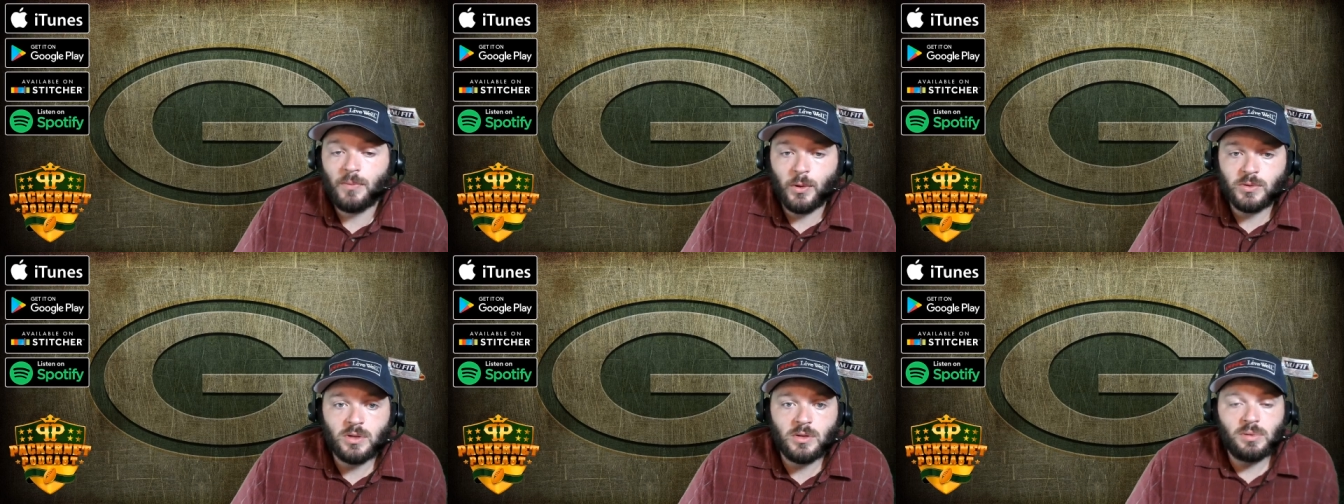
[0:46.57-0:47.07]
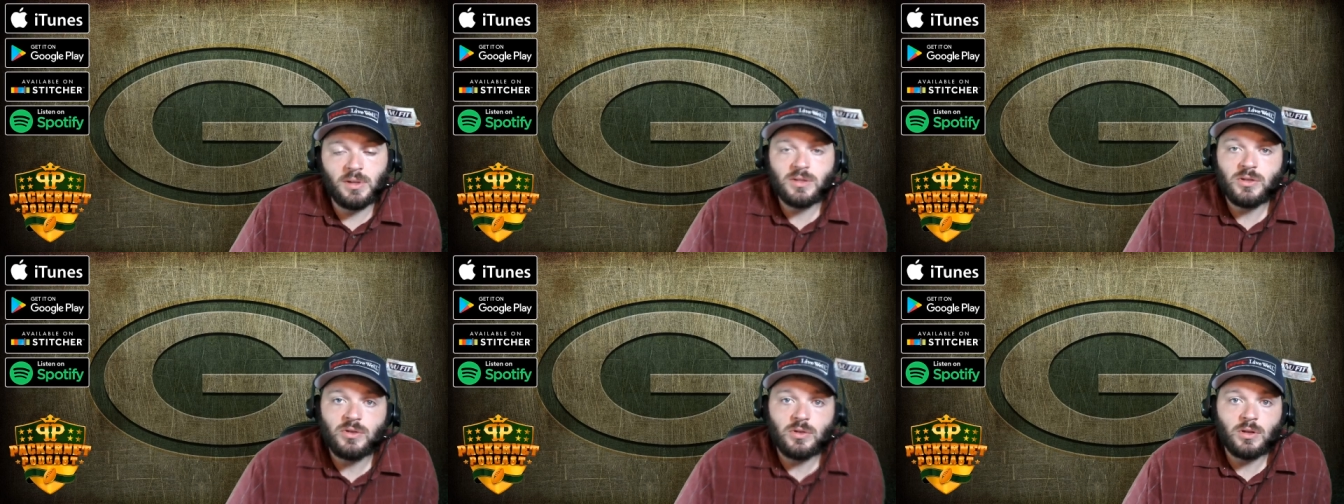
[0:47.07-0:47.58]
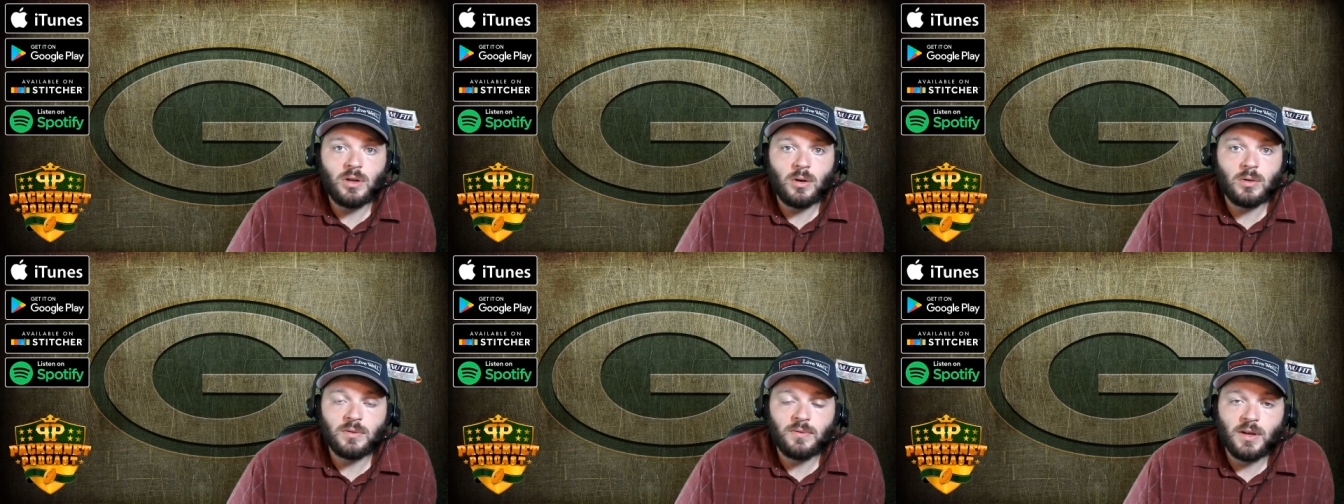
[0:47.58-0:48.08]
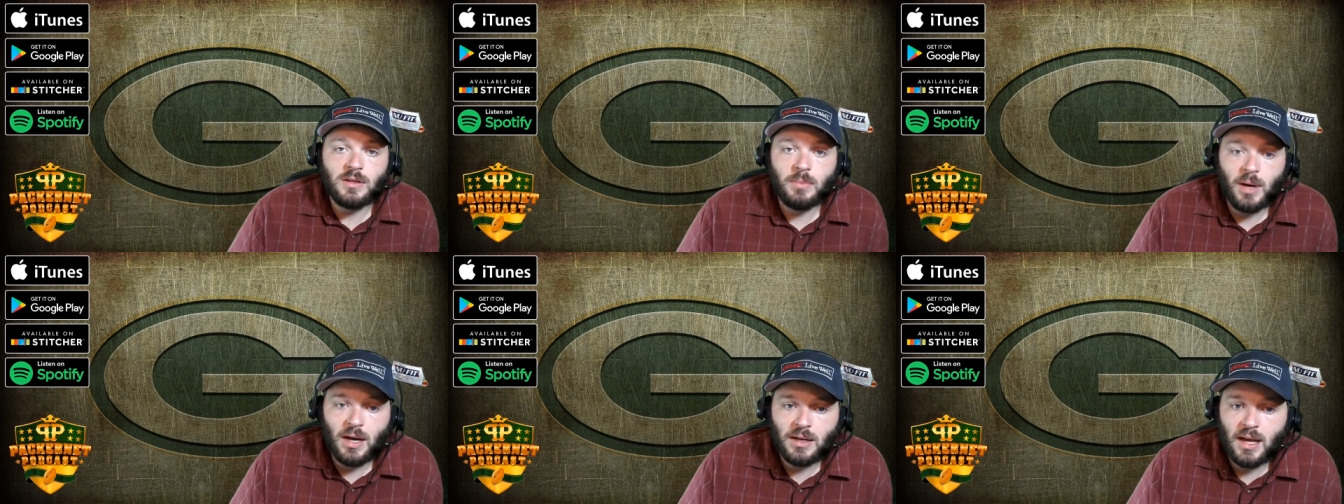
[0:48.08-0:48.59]
Those are the places you can go to find the
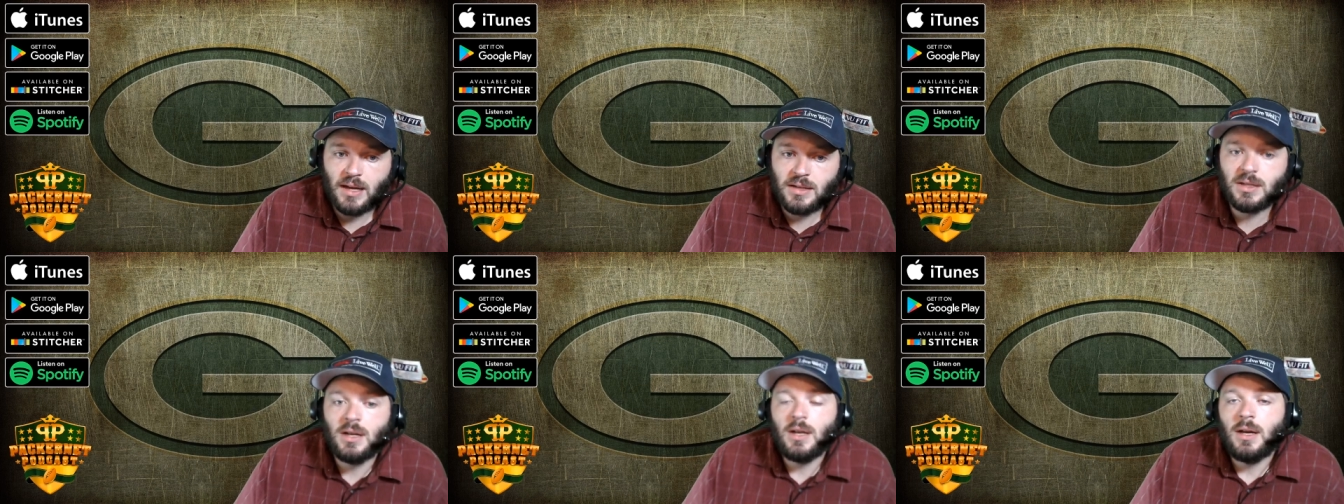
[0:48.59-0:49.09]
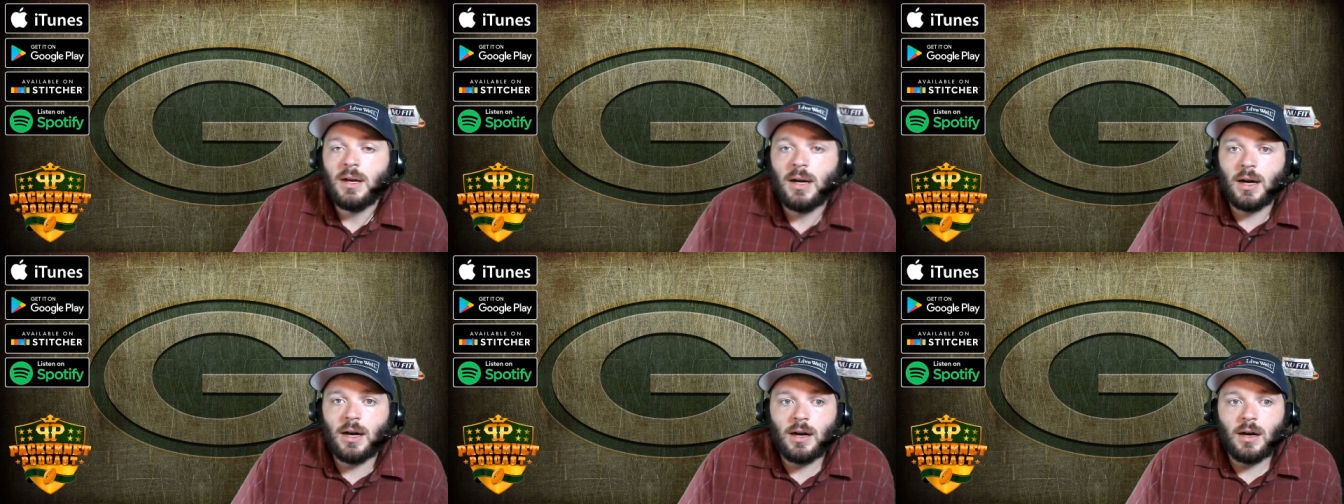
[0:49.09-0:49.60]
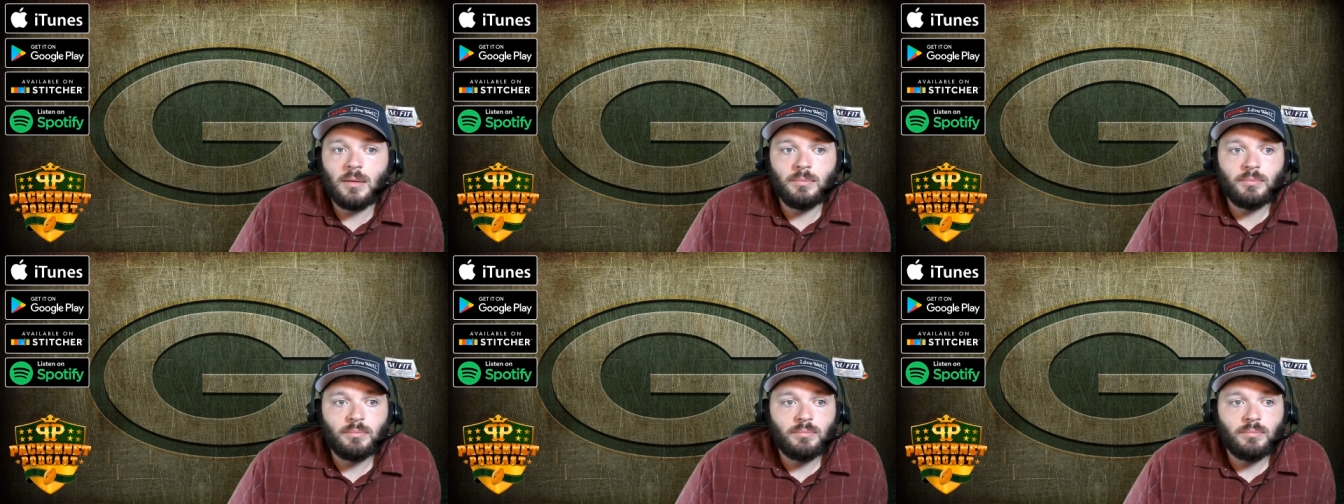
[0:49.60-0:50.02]
podcast. Um,